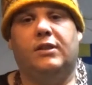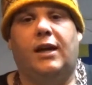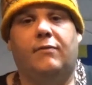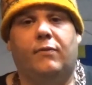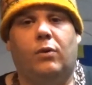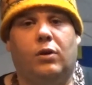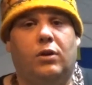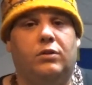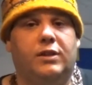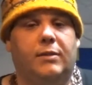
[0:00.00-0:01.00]
that for, and
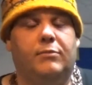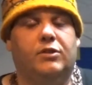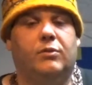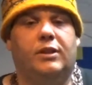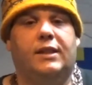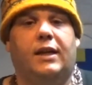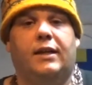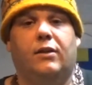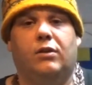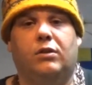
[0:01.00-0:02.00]
I'll demonstrate that
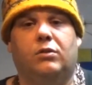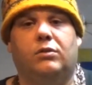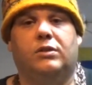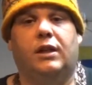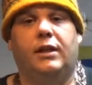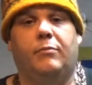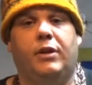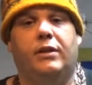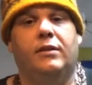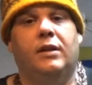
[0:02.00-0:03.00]
here in a little tiny
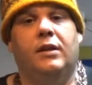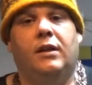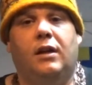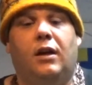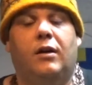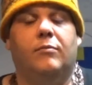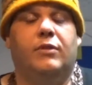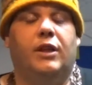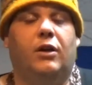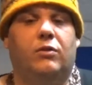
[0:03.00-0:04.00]
bit.
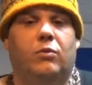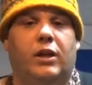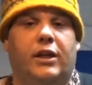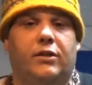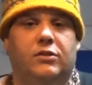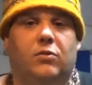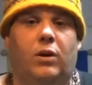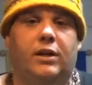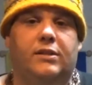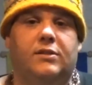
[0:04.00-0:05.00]
The other one I use
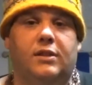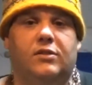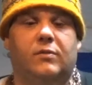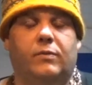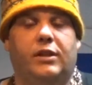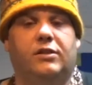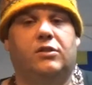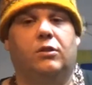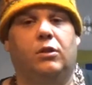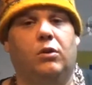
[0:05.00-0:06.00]
quite extensively is
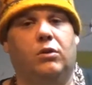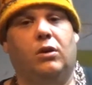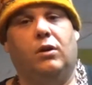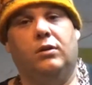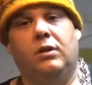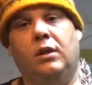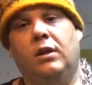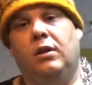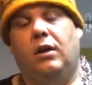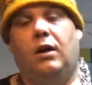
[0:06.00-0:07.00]
the low guard,
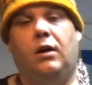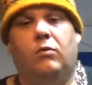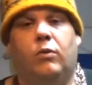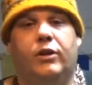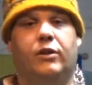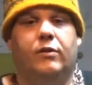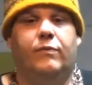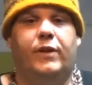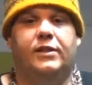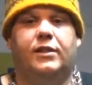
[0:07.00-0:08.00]
where you're
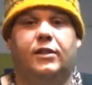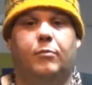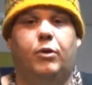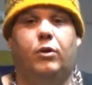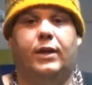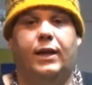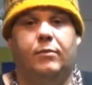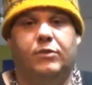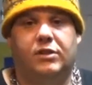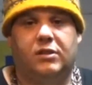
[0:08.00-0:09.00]
facing the poke at
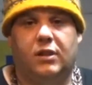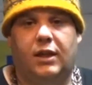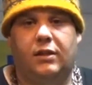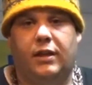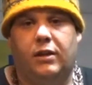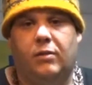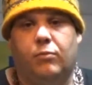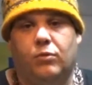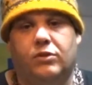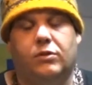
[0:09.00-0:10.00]
them just slightly and
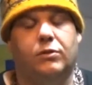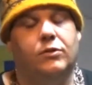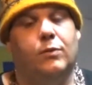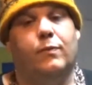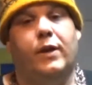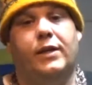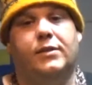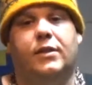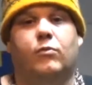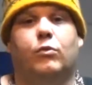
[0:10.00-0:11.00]
upwards towards their face,
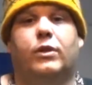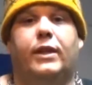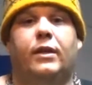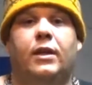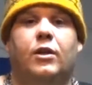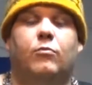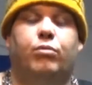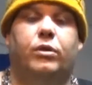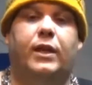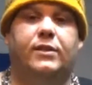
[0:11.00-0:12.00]
and it really
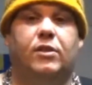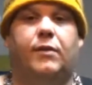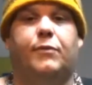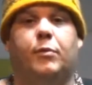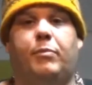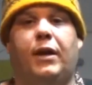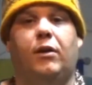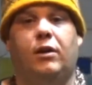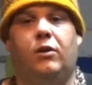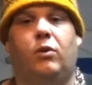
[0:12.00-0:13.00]
plays off their
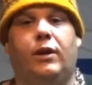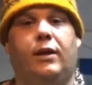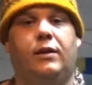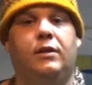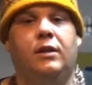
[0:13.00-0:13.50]
paranoia